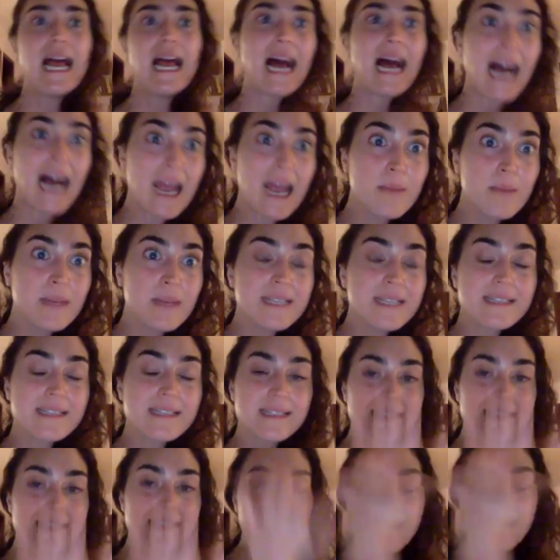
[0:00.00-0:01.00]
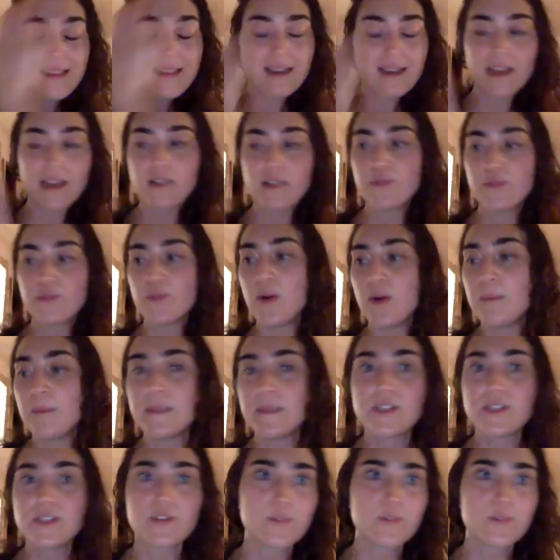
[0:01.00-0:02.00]
I must say that I grew up
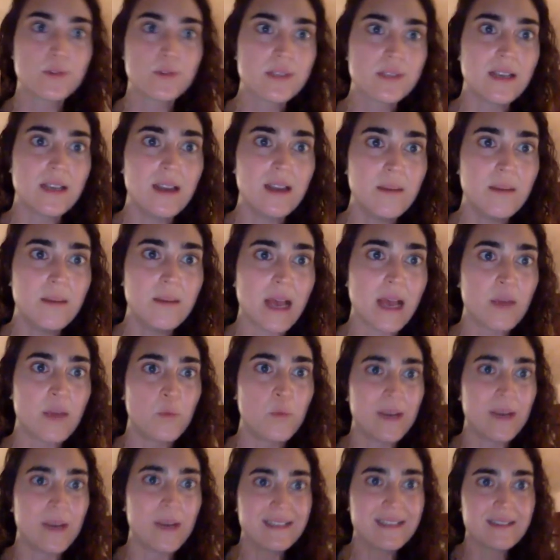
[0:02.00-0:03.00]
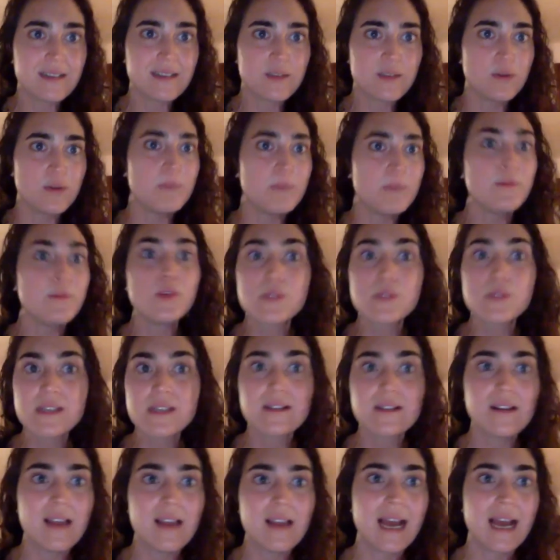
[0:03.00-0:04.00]
in Jerusalem. I went to a
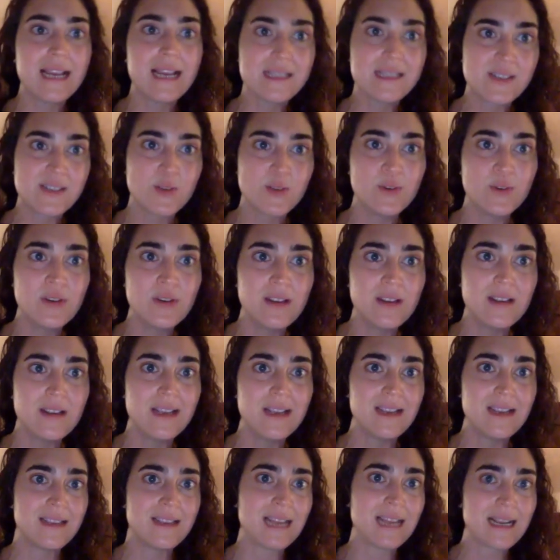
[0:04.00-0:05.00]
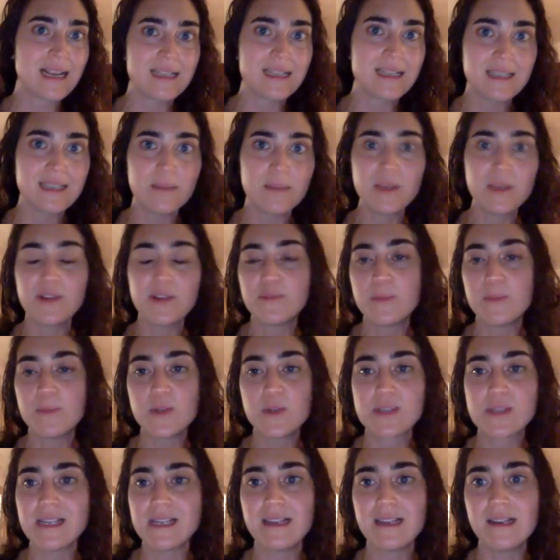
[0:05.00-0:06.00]
musical high school in the Academia of
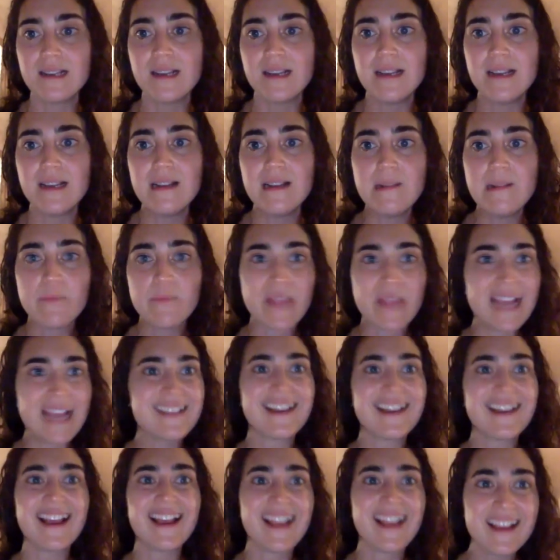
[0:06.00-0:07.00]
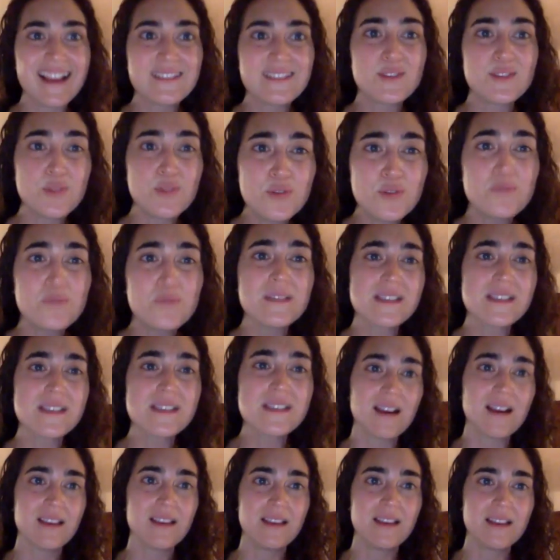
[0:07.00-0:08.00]
music. And I had two
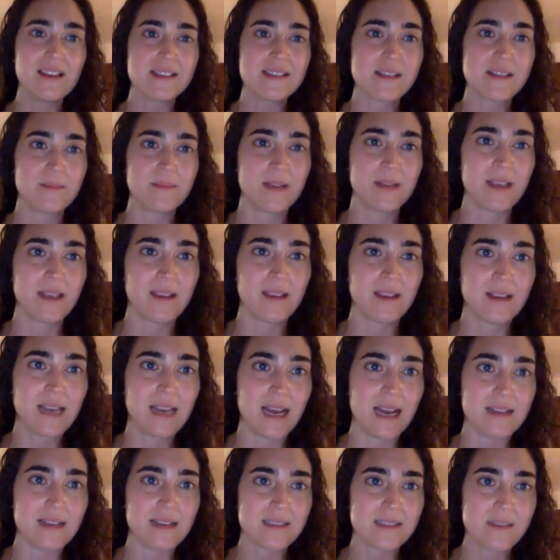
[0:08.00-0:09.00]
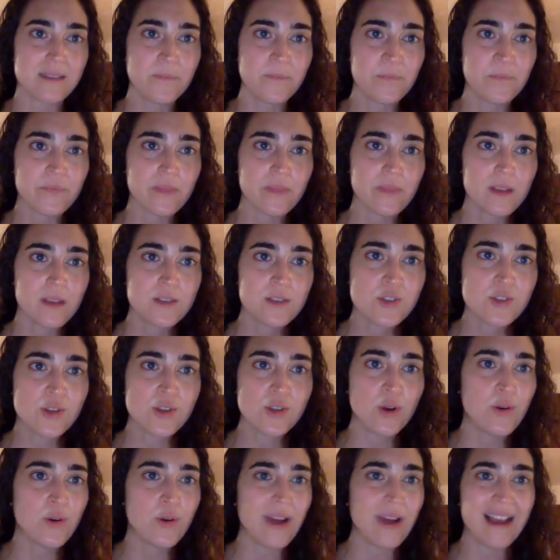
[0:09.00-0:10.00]
Mizrahi kids in my class.
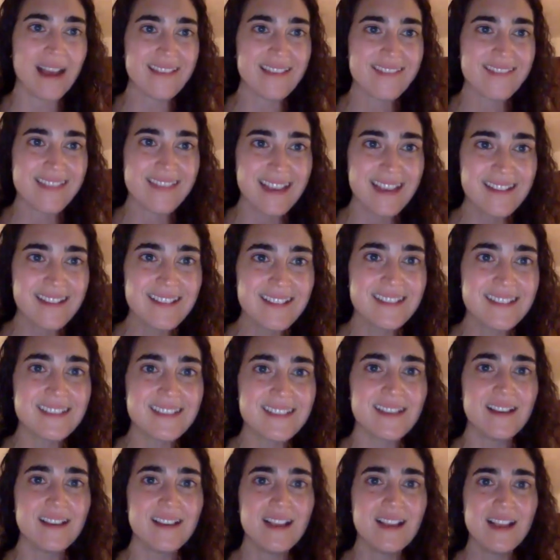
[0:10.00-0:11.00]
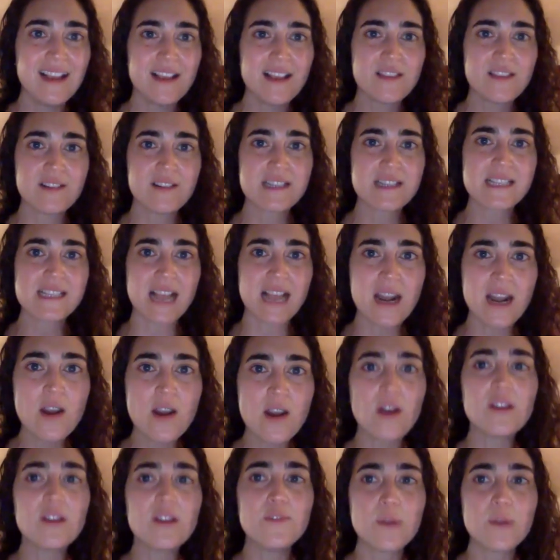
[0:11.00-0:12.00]
So I think that there is a
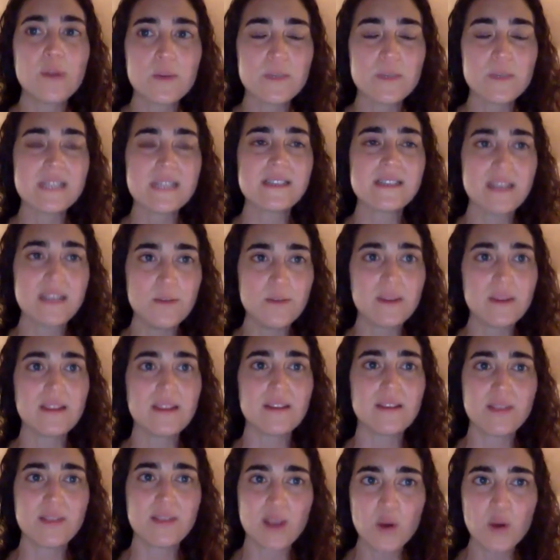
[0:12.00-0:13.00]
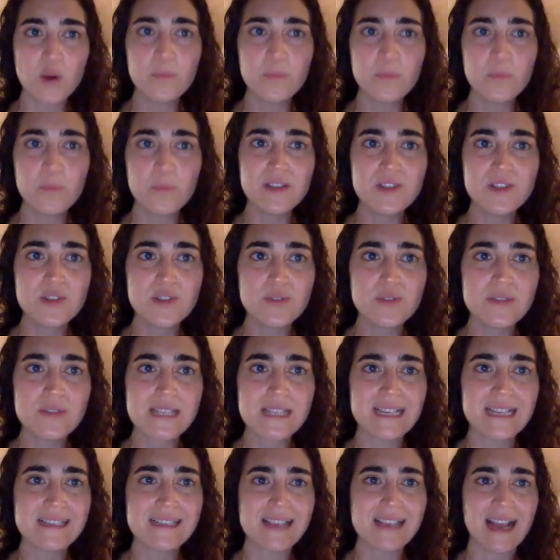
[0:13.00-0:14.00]
lot of what we see with the Ethiopian Jews
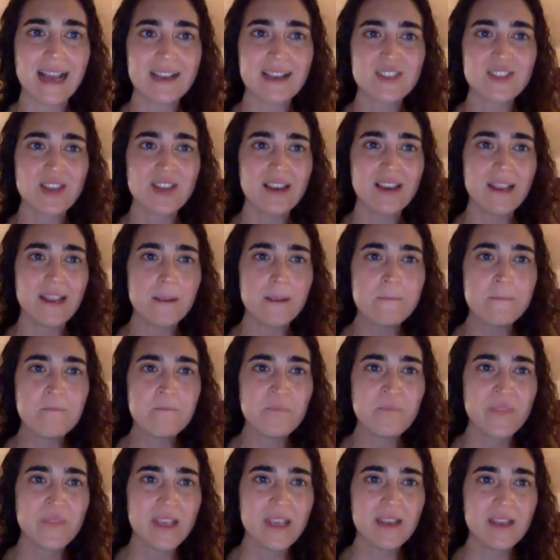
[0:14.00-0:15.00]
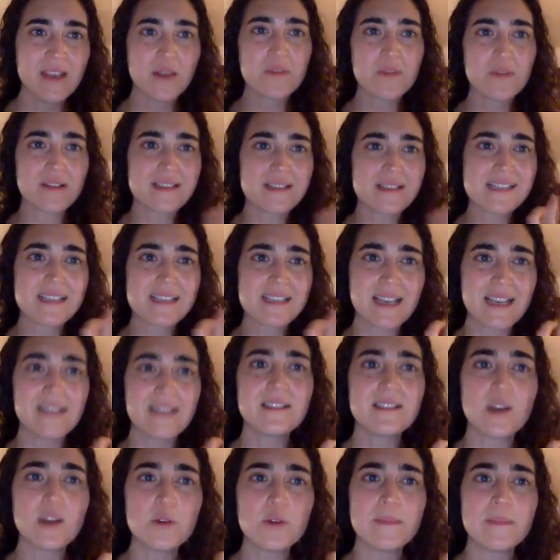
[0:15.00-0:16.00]
is actually, you know, their
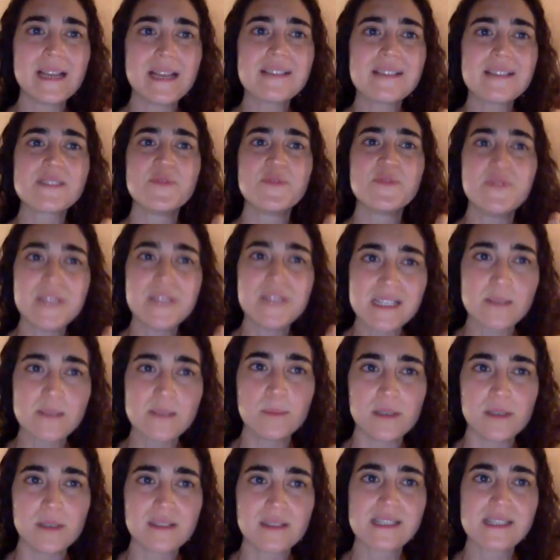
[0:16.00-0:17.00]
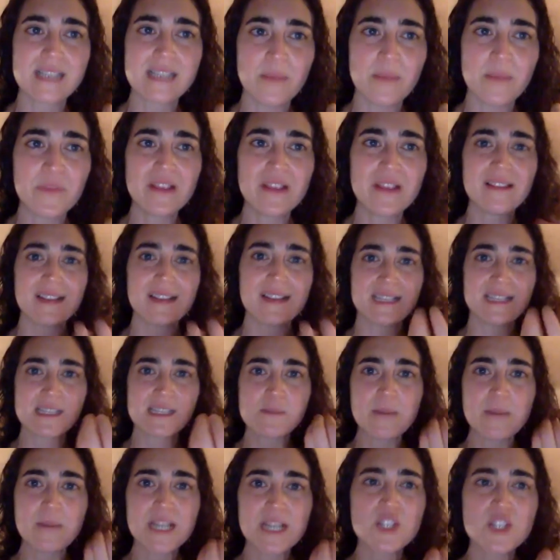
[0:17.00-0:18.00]
skin tone makes visible something that is
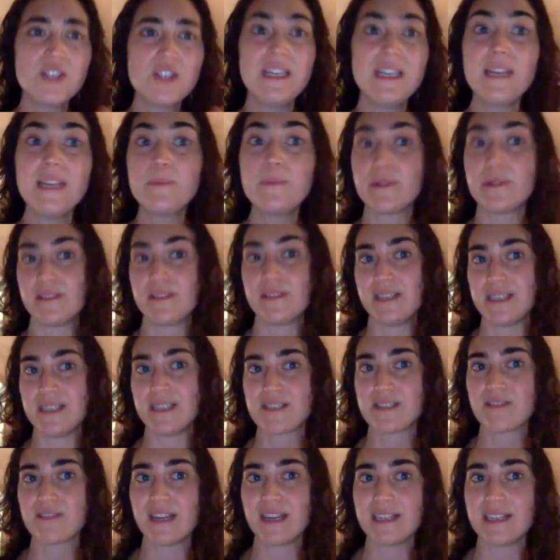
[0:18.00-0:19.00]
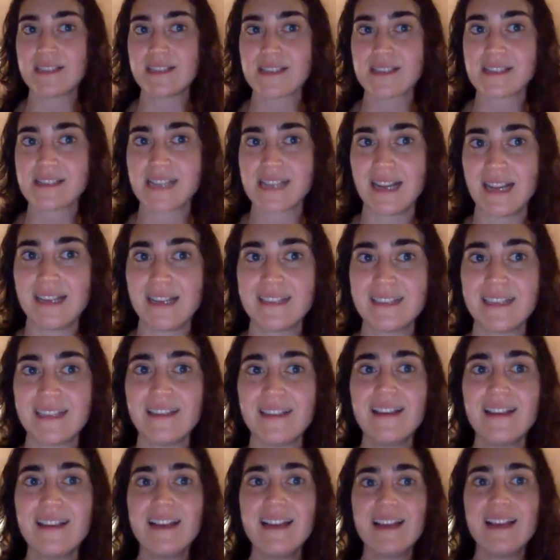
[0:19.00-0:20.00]
much deeper in Israeli society.